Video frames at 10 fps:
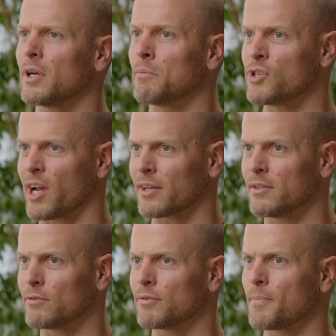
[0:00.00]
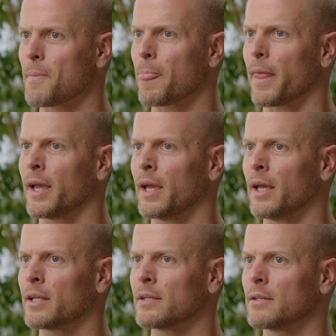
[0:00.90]
objective,
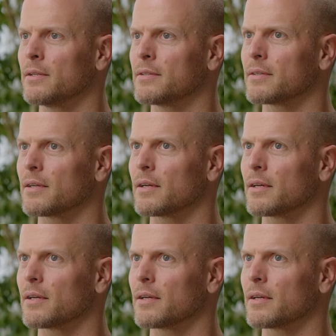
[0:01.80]
and